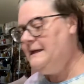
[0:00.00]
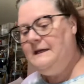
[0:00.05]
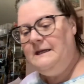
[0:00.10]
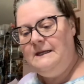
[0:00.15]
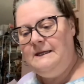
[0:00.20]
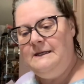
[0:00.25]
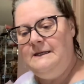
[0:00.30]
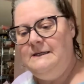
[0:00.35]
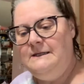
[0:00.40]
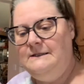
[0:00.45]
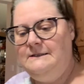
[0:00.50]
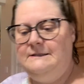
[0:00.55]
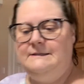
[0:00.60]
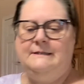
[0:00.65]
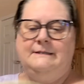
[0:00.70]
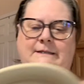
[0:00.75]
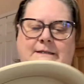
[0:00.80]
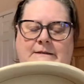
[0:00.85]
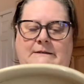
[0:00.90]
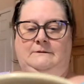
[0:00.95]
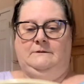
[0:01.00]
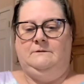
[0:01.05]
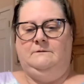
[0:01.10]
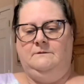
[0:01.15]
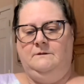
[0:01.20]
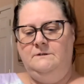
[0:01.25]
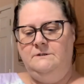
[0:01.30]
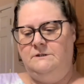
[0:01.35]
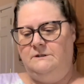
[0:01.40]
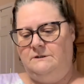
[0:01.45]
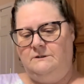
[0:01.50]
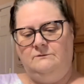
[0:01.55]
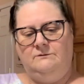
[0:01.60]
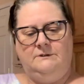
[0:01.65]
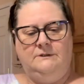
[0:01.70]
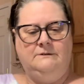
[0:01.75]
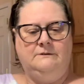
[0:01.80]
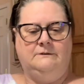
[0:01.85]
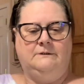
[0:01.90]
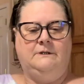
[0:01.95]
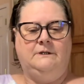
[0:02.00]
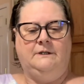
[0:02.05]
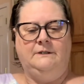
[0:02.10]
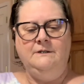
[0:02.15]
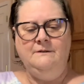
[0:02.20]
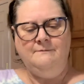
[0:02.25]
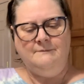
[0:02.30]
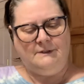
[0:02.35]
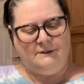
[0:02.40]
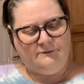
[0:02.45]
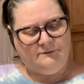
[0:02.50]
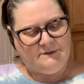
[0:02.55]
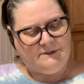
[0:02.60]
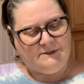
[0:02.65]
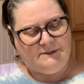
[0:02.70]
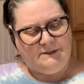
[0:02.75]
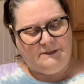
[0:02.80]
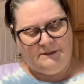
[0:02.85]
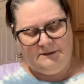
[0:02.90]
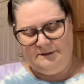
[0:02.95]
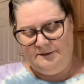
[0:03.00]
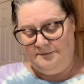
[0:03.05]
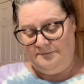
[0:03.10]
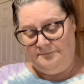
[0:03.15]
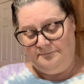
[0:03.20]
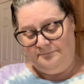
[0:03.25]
is, oh, caramba, Christine.